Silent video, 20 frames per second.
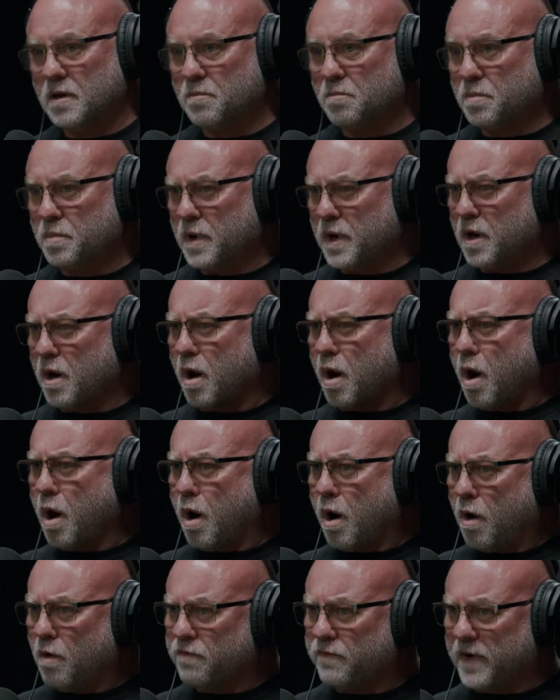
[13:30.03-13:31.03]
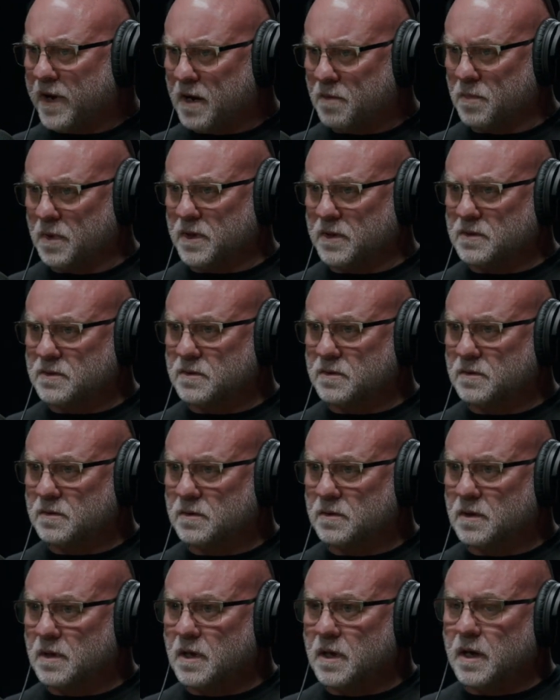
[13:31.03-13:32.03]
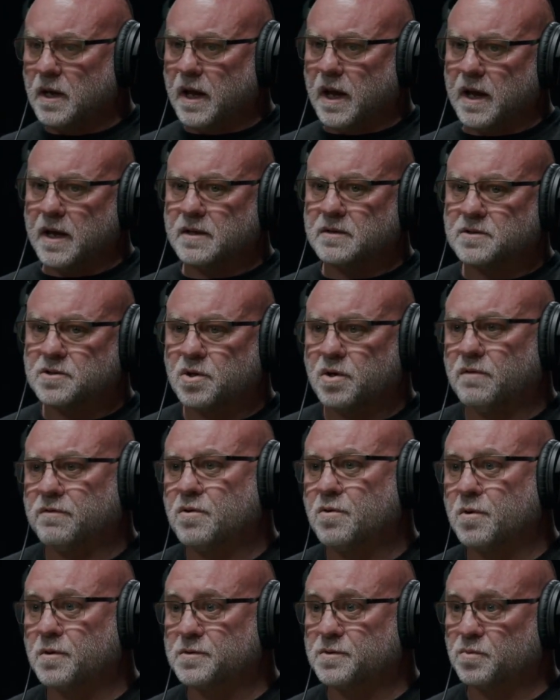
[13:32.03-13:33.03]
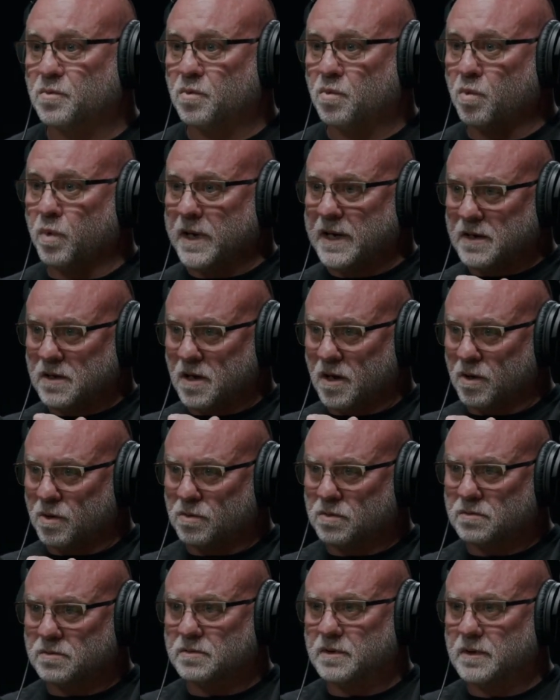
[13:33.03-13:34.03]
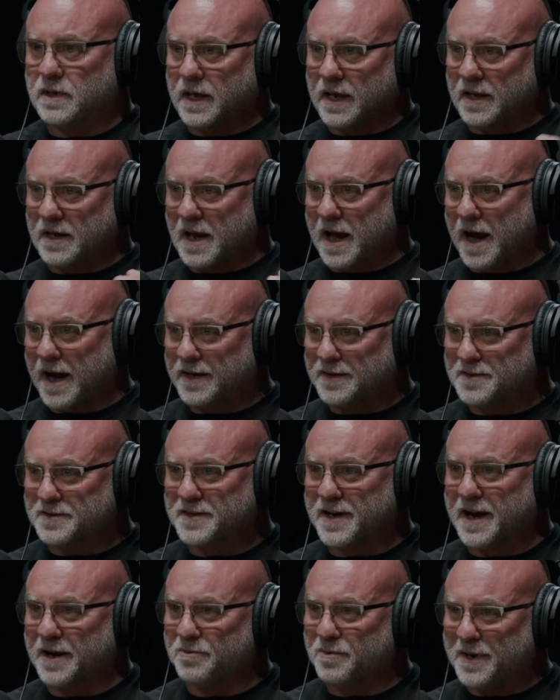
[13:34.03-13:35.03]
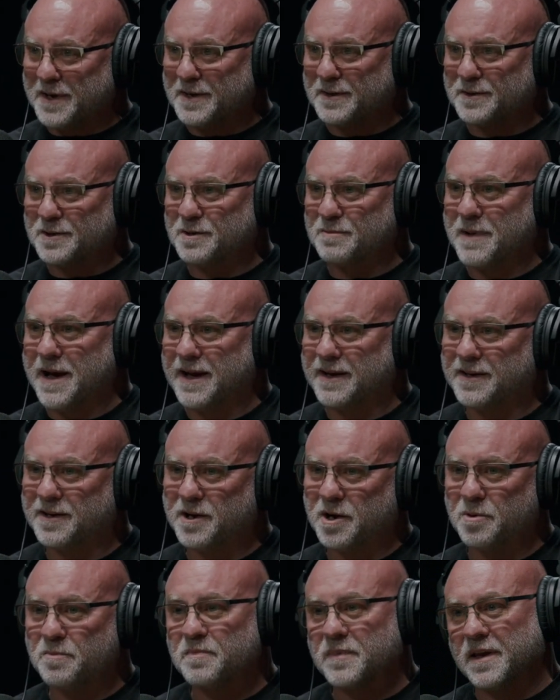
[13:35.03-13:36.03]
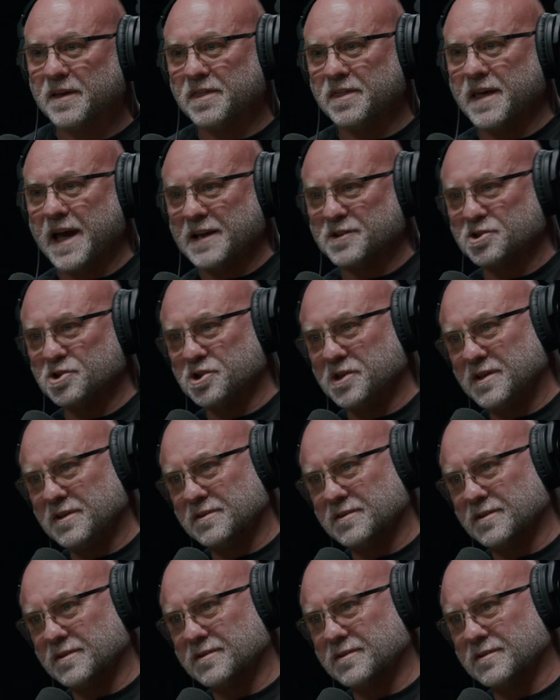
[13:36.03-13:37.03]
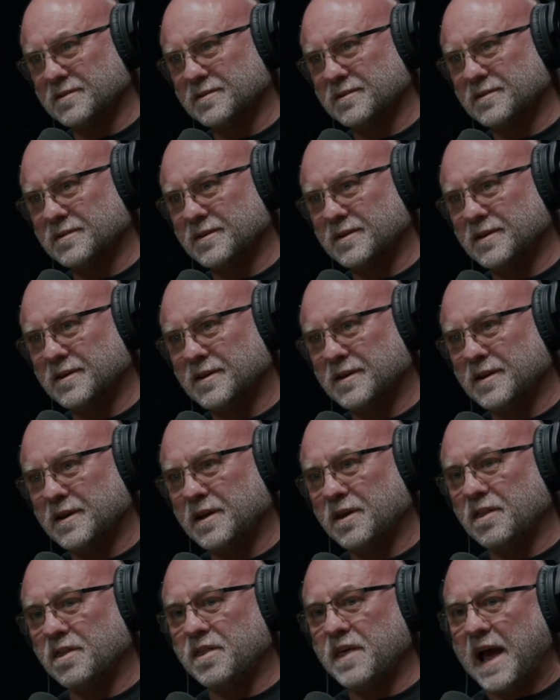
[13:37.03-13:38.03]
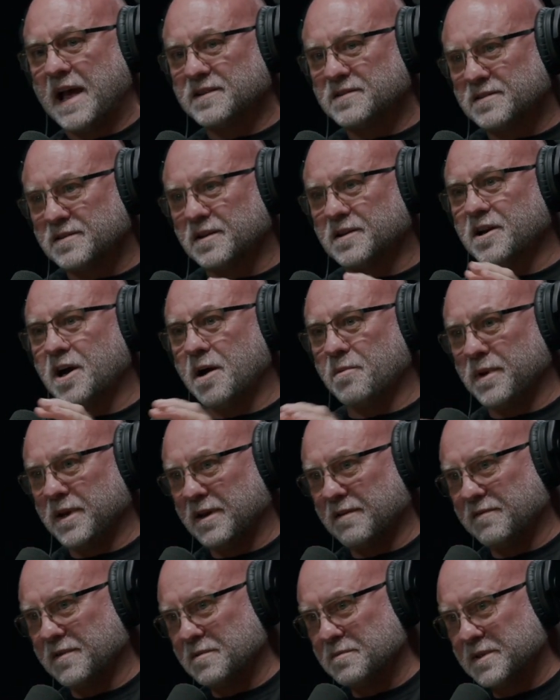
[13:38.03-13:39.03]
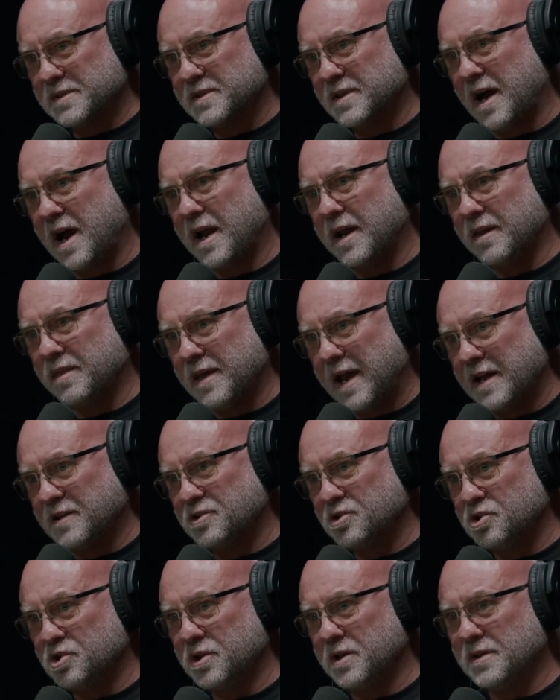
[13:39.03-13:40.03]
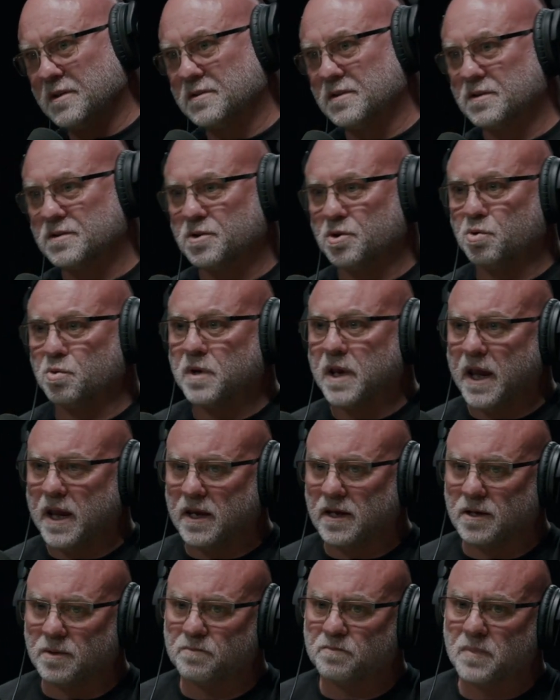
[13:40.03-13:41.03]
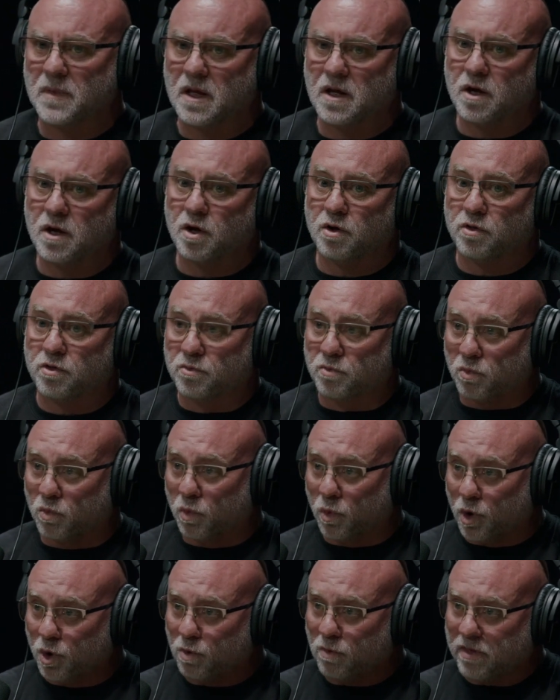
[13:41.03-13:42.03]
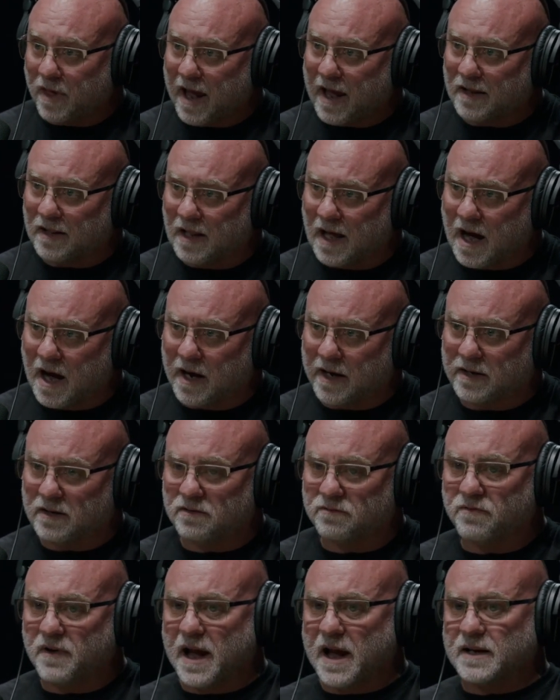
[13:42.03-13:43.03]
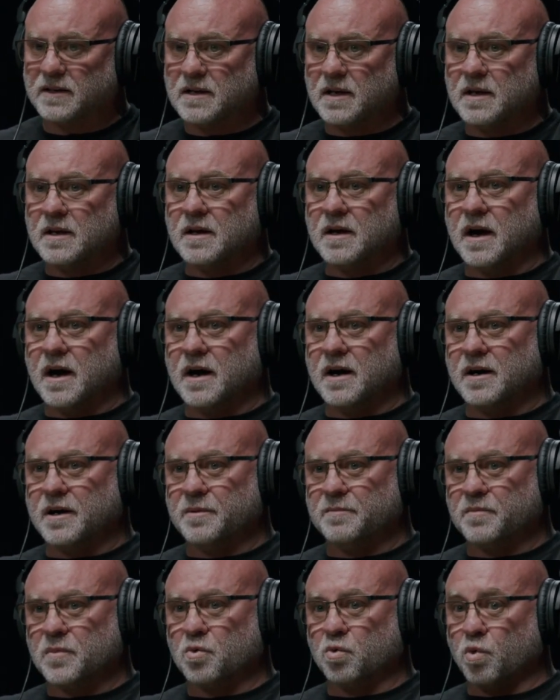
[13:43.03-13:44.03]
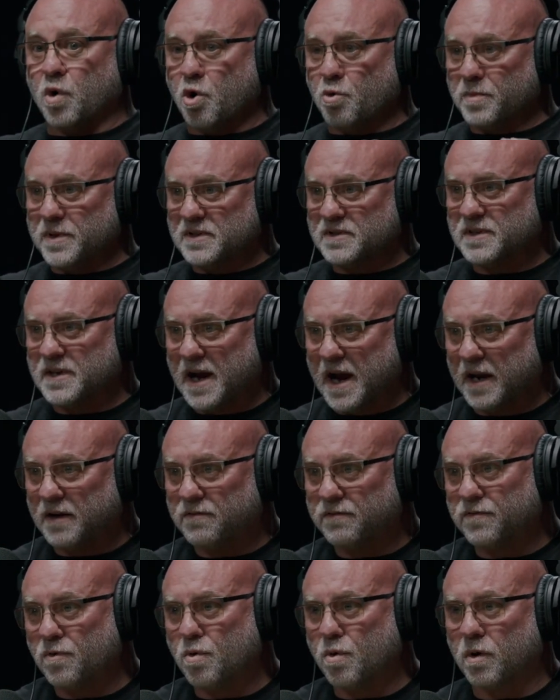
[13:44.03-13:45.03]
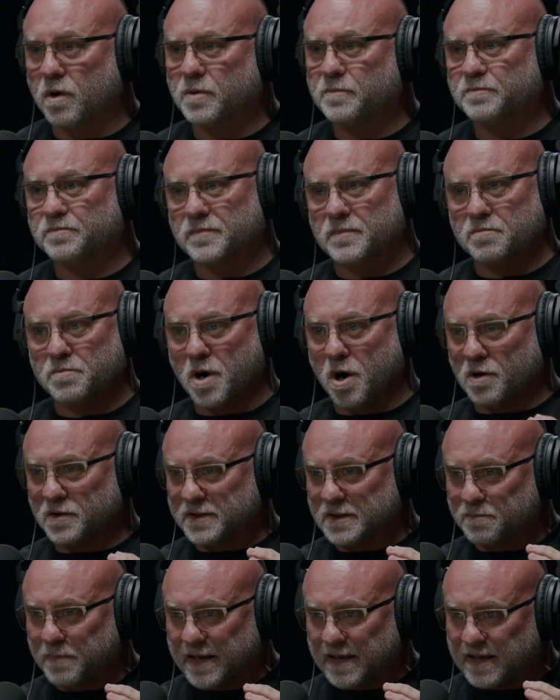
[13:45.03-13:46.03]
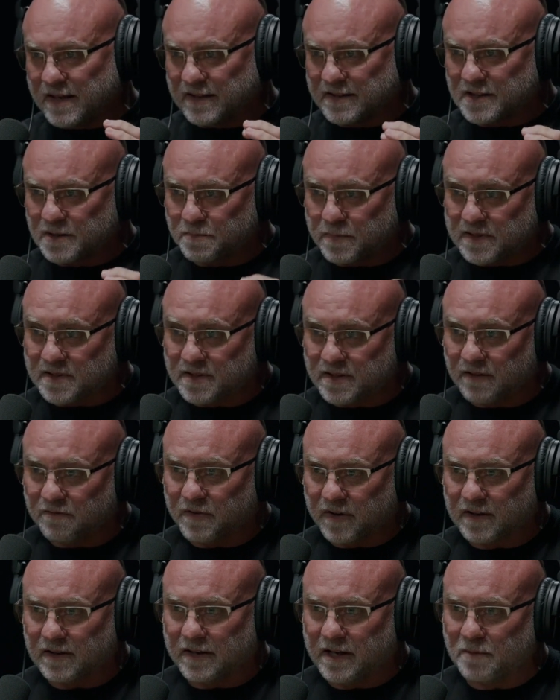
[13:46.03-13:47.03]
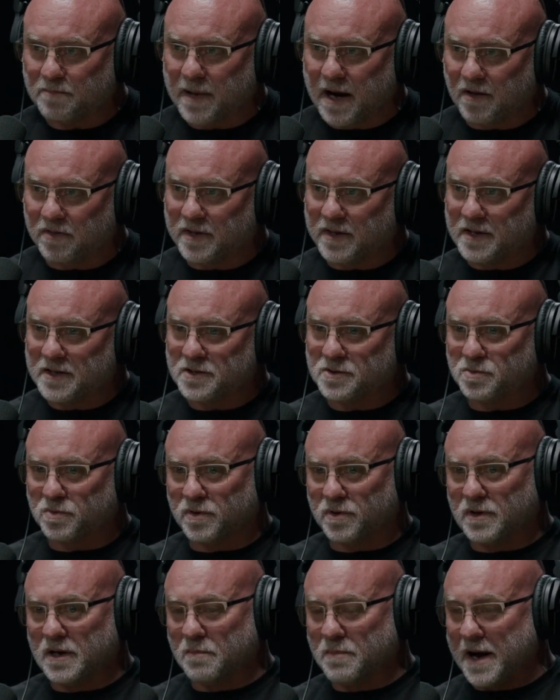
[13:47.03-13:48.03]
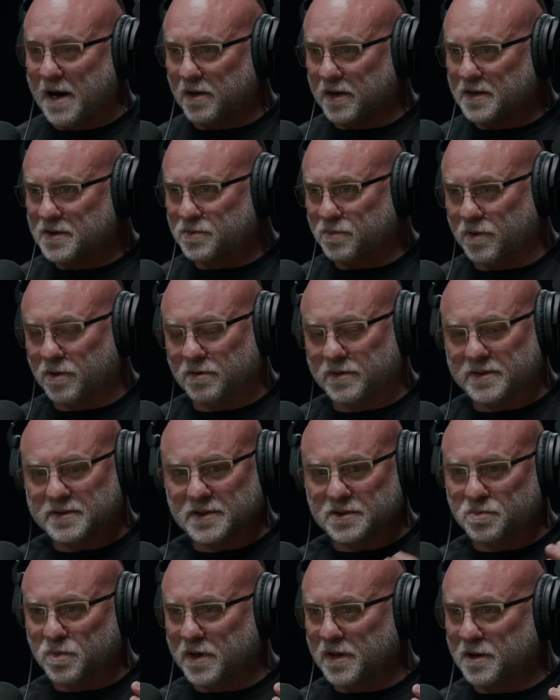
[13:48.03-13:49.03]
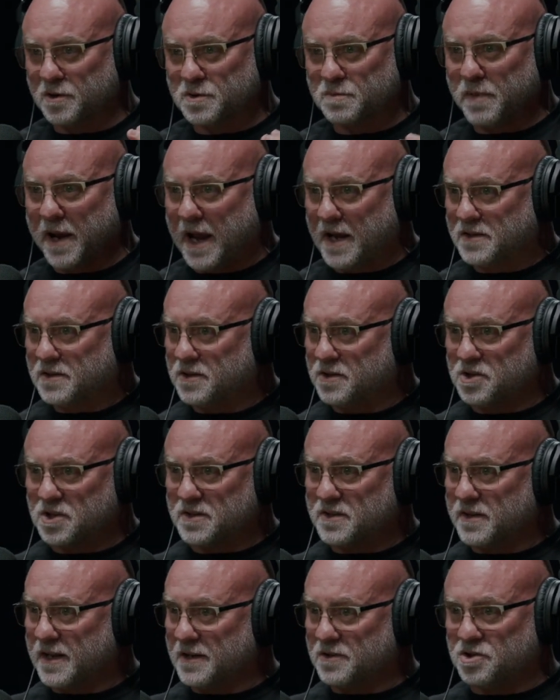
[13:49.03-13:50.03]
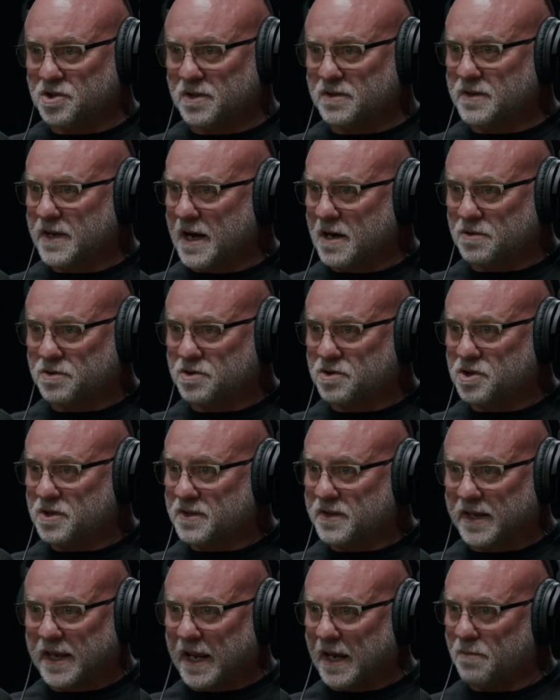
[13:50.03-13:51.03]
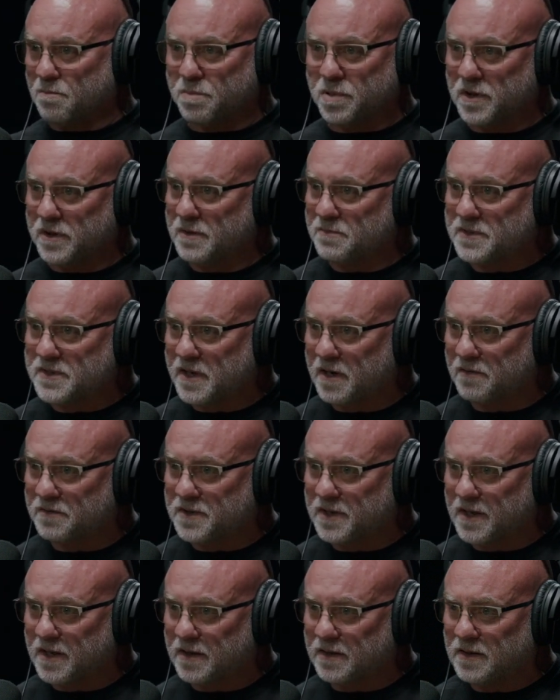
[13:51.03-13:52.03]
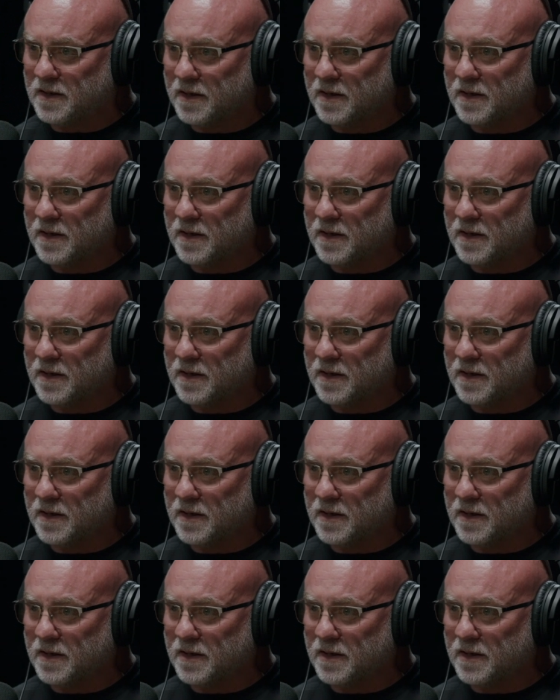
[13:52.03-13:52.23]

but all families. And so, of course, we know in hindsight, we can look back and go, That's Jesus. Mm-hmm that's the coming of the Messiah. That's Jesus who came through that line. In fact, um, Romans 9 4, Paul speaking specifically about, the Israel, about Israel. This is one of those passages that Gentiles just can't put themselves in.